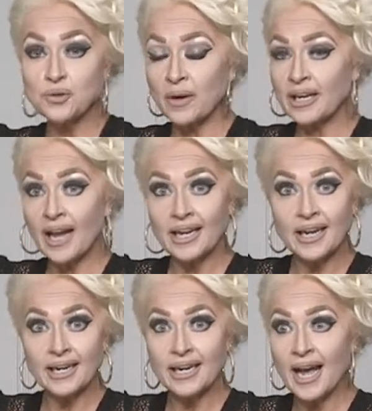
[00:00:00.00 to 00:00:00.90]

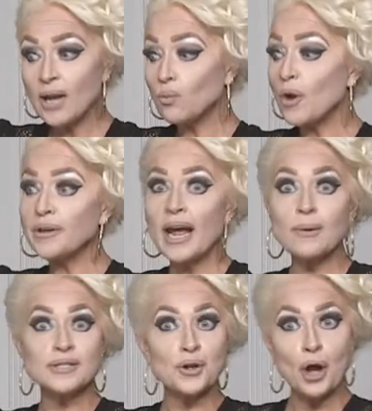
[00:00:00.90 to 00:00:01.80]
$29.99, well, now
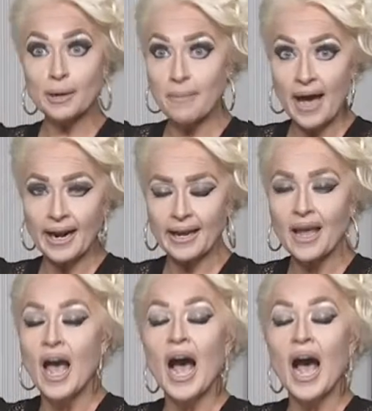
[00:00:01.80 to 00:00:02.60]
it's an automatic.